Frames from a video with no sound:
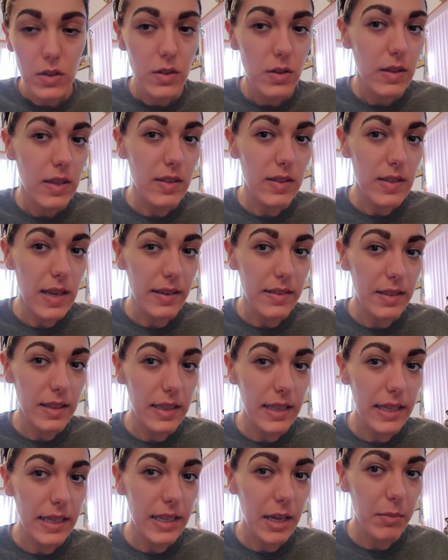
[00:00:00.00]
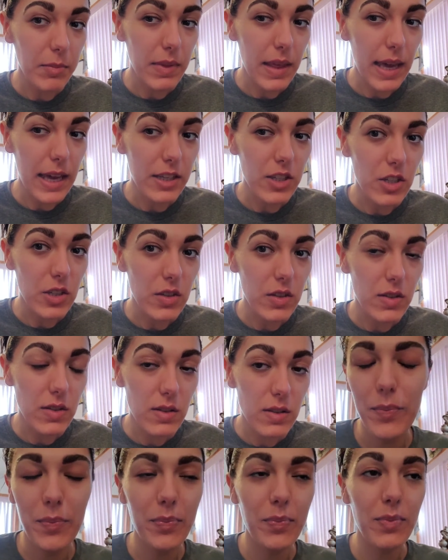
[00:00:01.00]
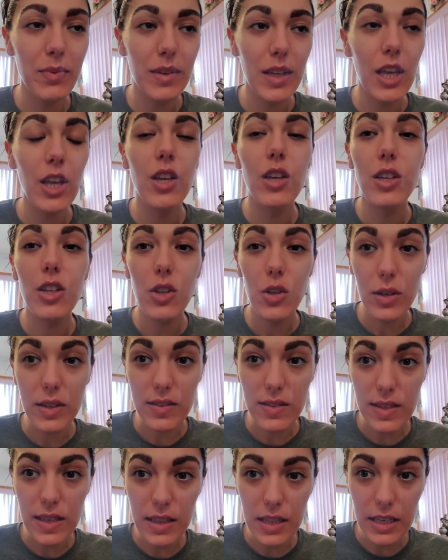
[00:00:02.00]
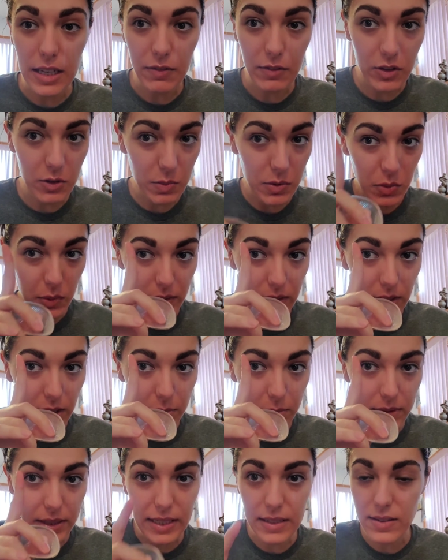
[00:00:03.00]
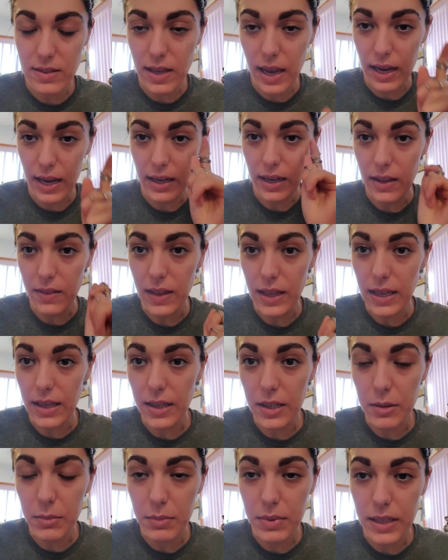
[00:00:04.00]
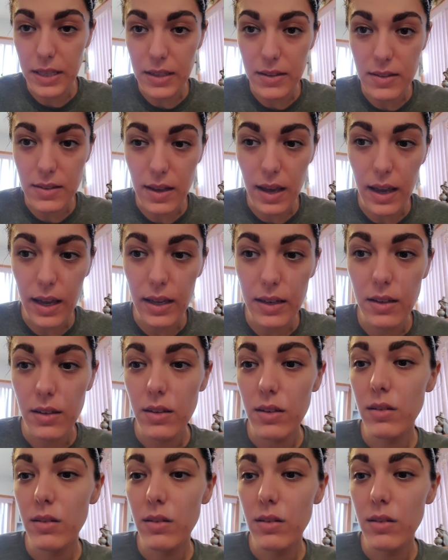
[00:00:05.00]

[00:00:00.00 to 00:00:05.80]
This has cleaned up the edges. You can see the difference between the complete side and the incomplete side.